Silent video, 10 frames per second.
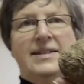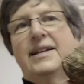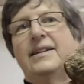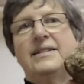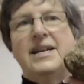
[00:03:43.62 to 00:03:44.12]

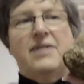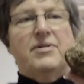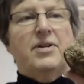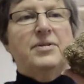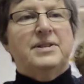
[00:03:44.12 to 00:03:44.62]
a
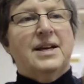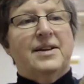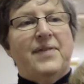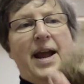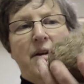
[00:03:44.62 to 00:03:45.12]
taro. It's kind of
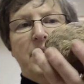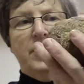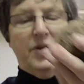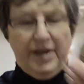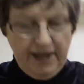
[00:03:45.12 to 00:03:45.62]
hairy
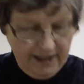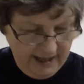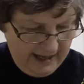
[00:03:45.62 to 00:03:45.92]
looking.